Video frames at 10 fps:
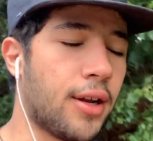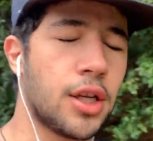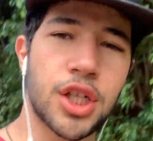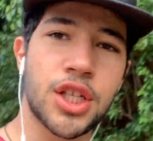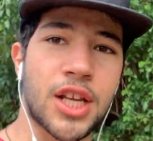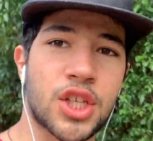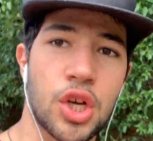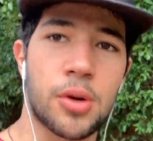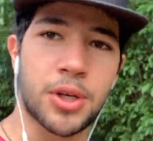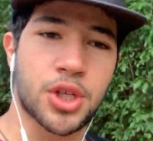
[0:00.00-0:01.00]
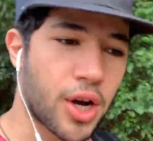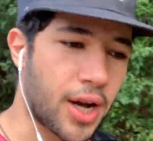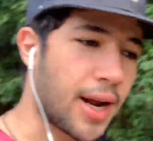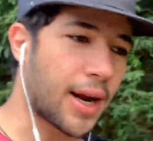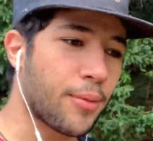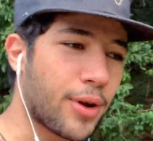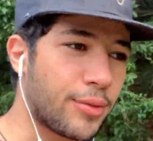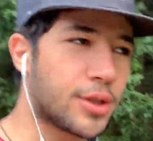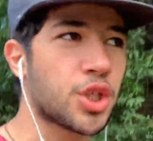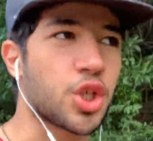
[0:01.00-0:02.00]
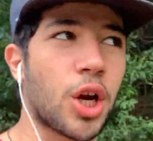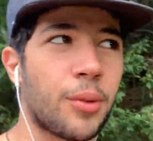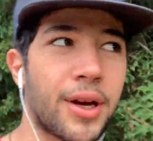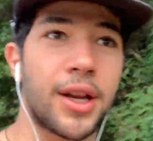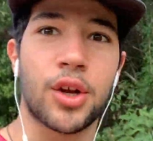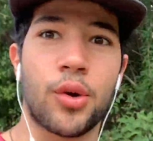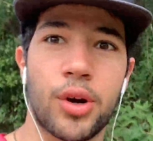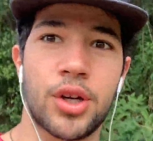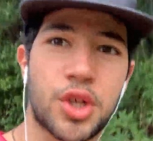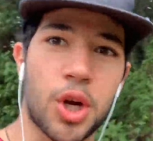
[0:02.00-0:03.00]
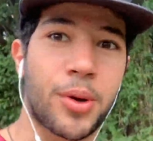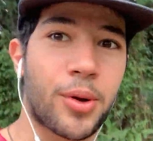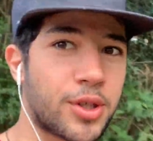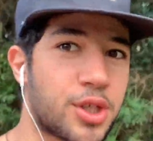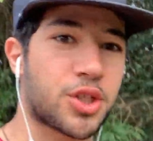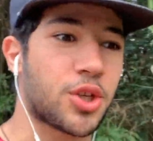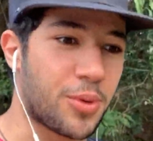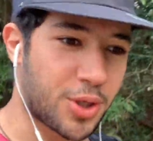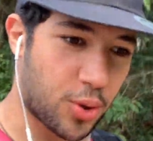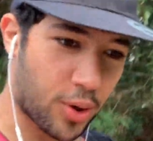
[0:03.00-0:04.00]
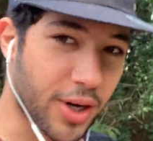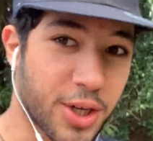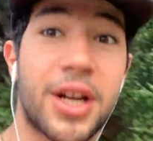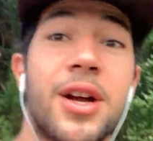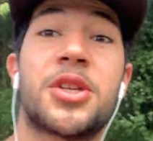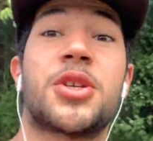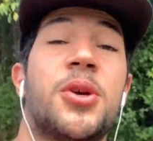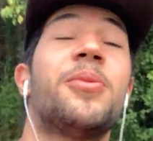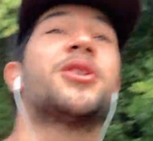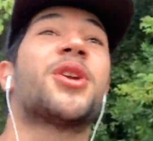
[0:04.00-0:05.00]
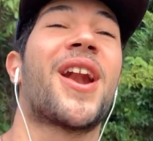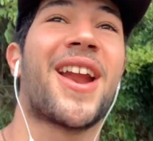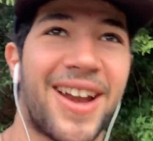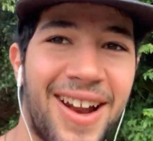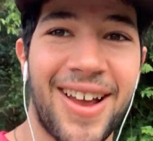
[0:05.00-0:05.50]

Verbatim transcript: There's just like so much green. Like I'm, I was in Joburg and or in Joburg was just so much orange and now it's just so much green.